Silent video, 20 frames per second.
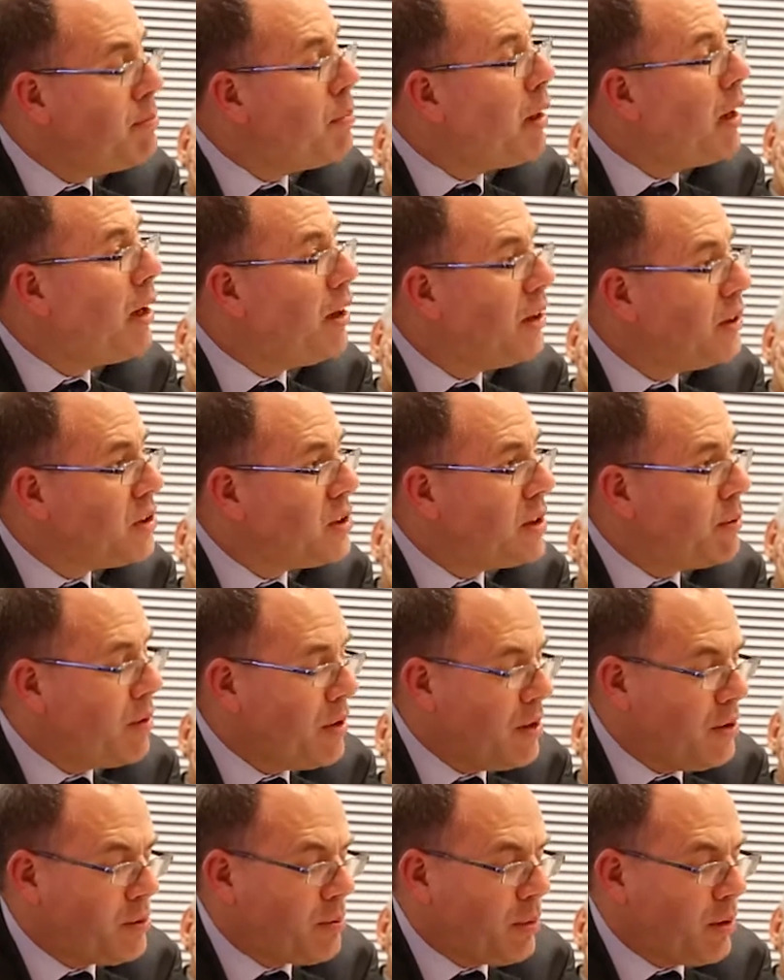part, some of
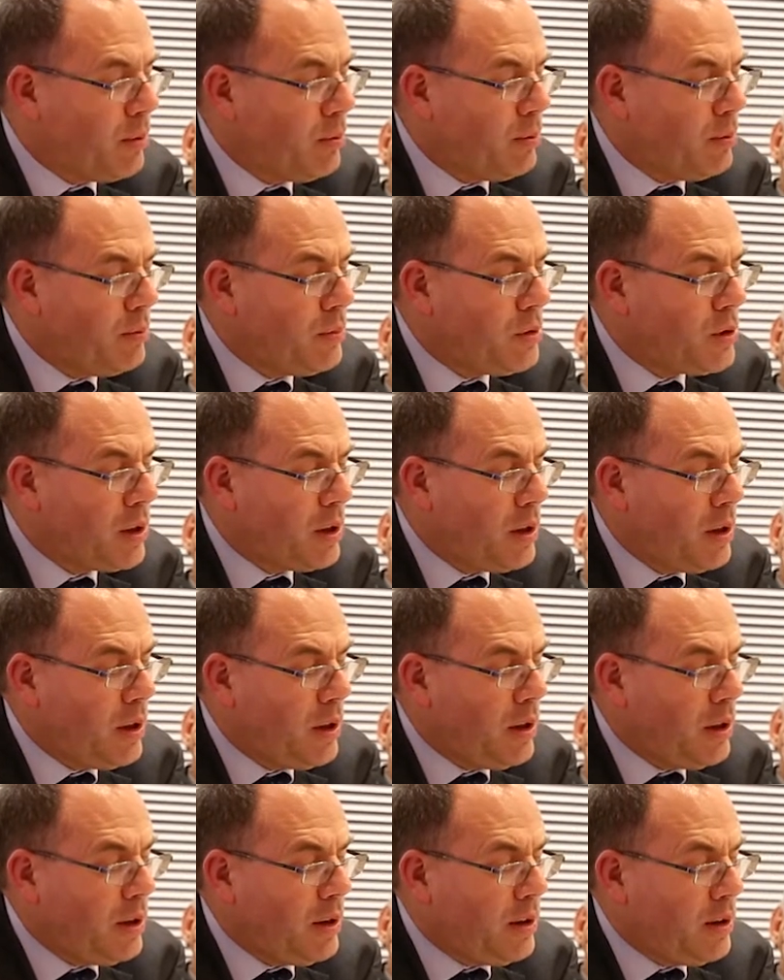those problems?
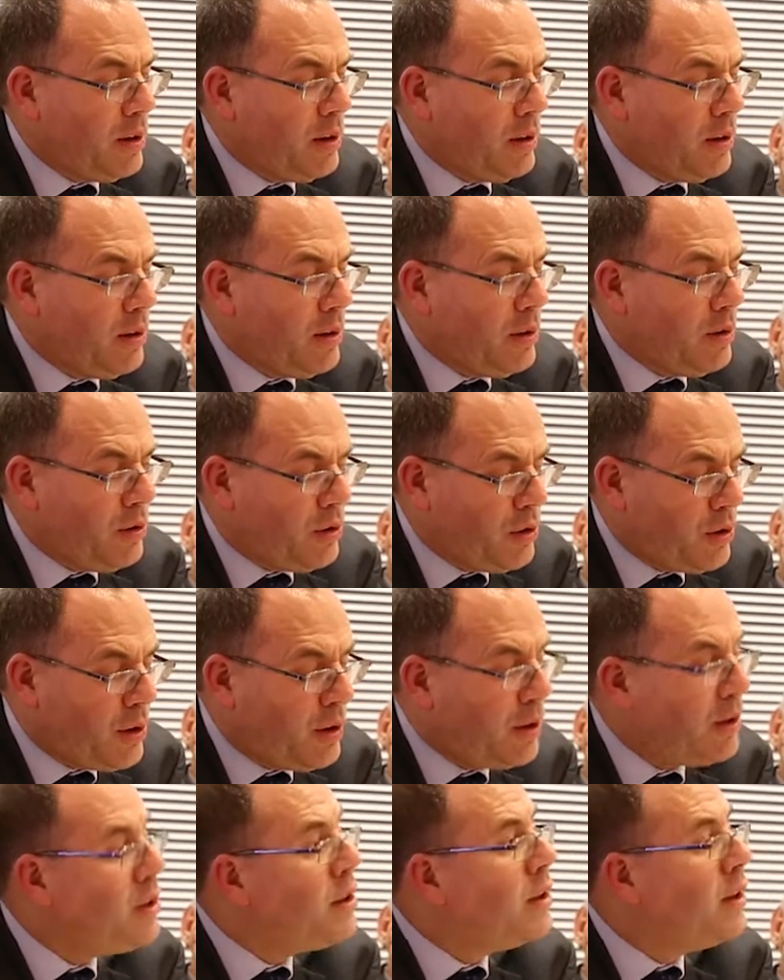
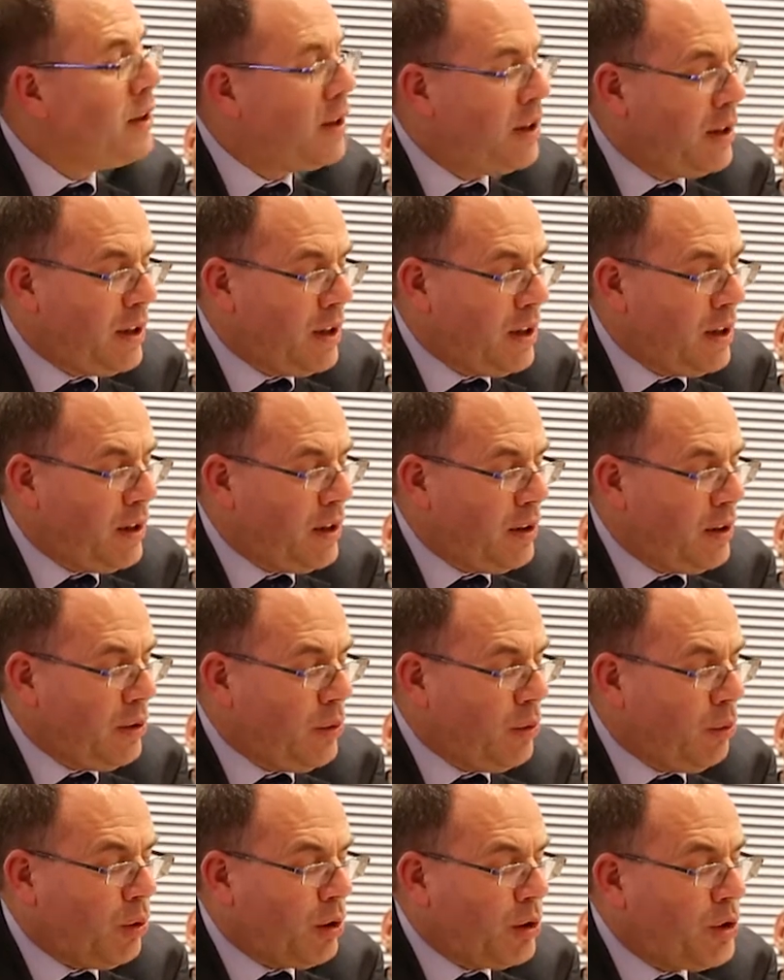Third,
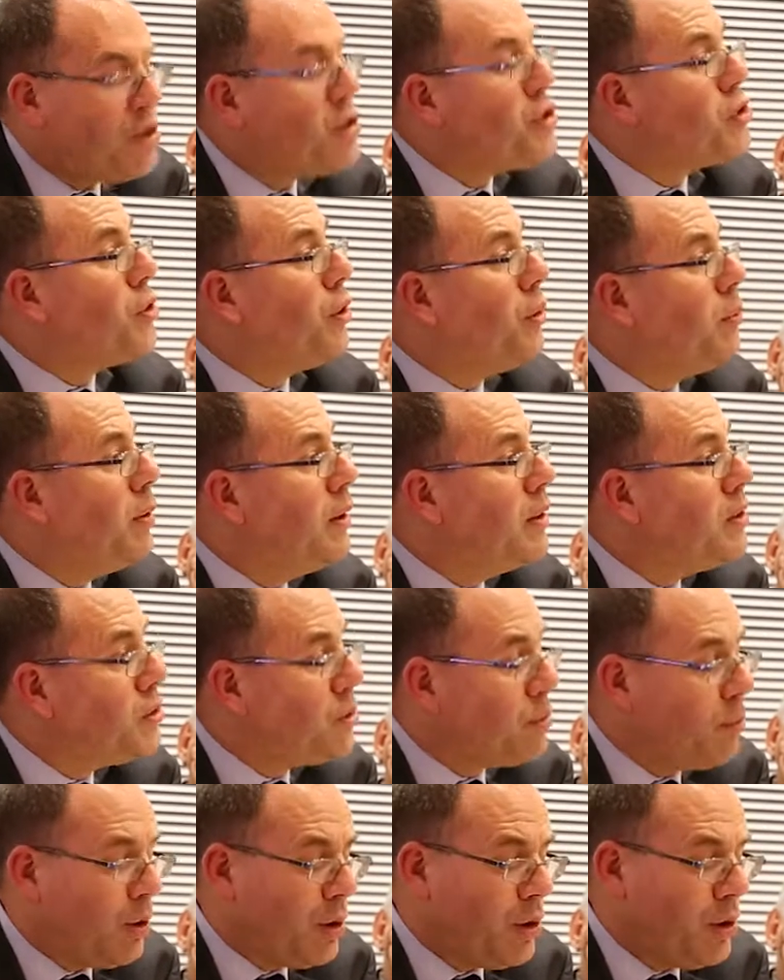what could stop us?
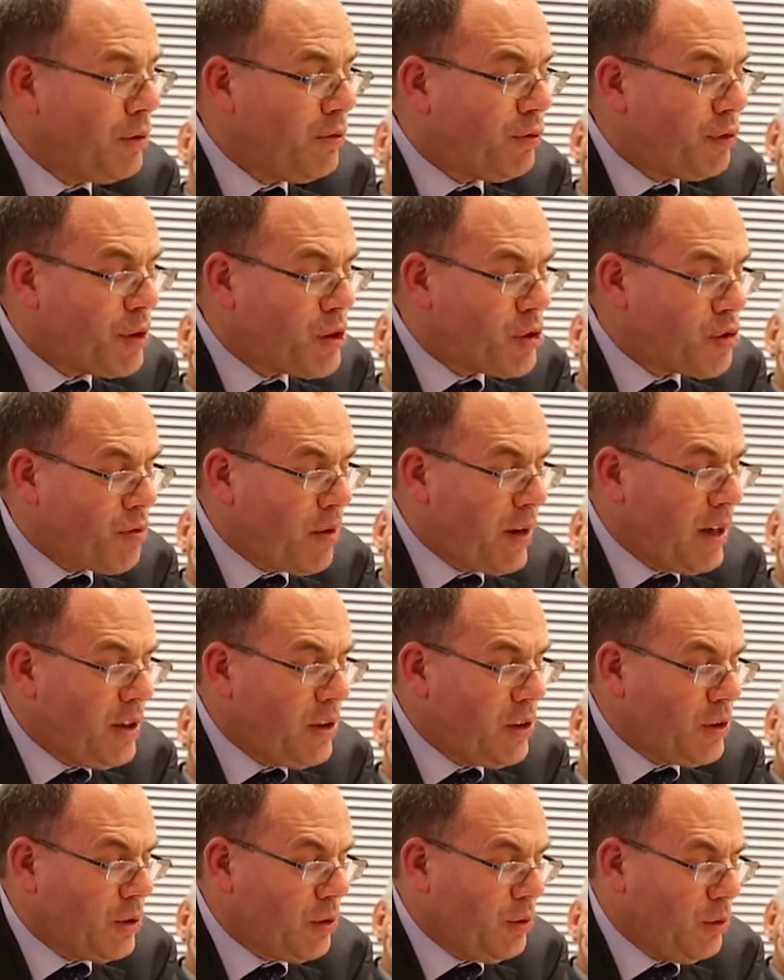What could
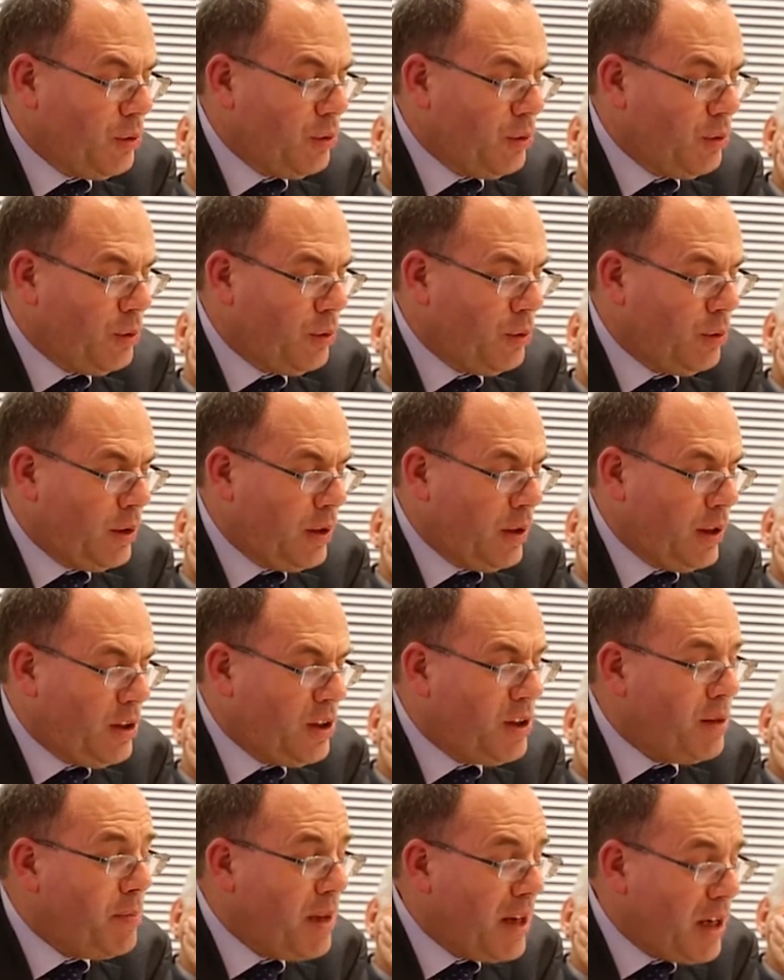frustrate or
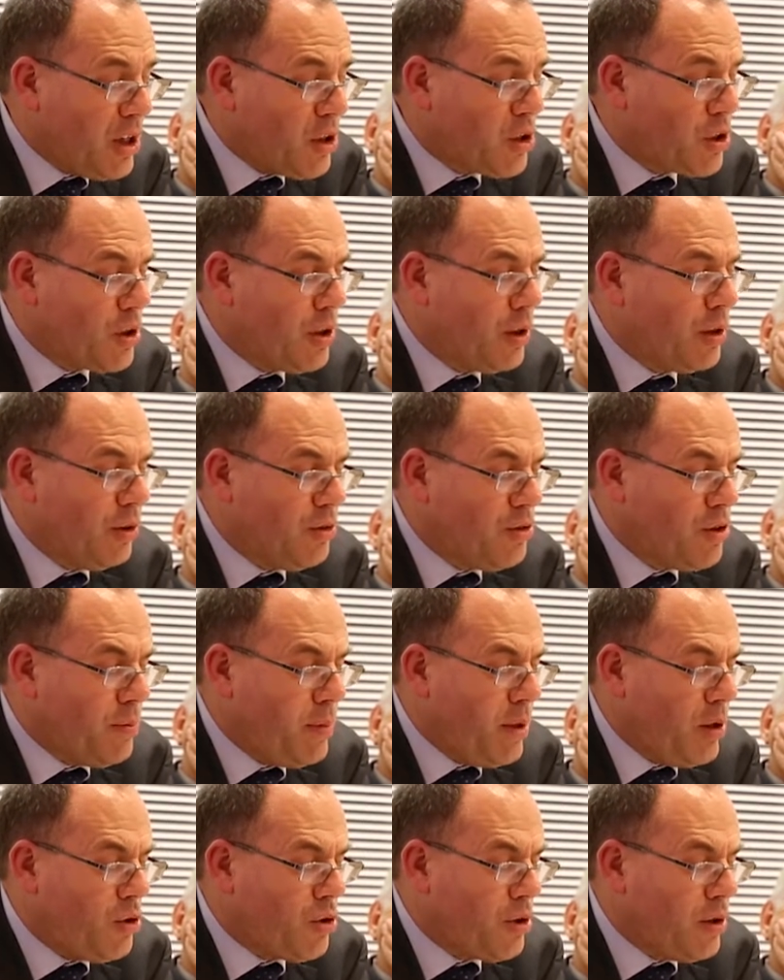diminish the
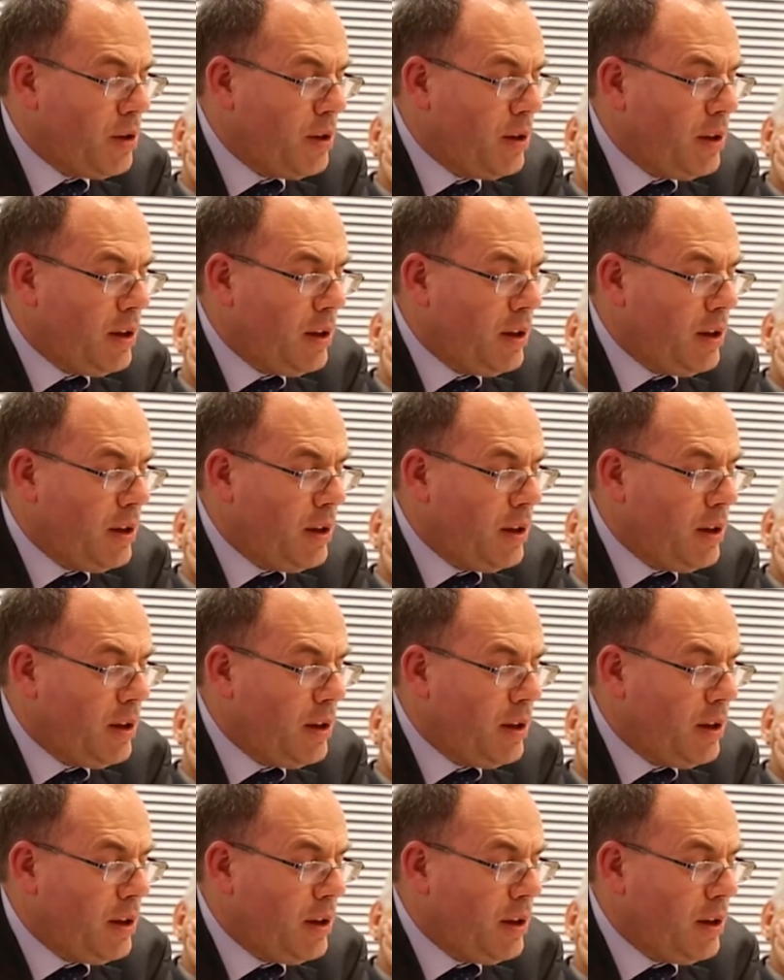contribution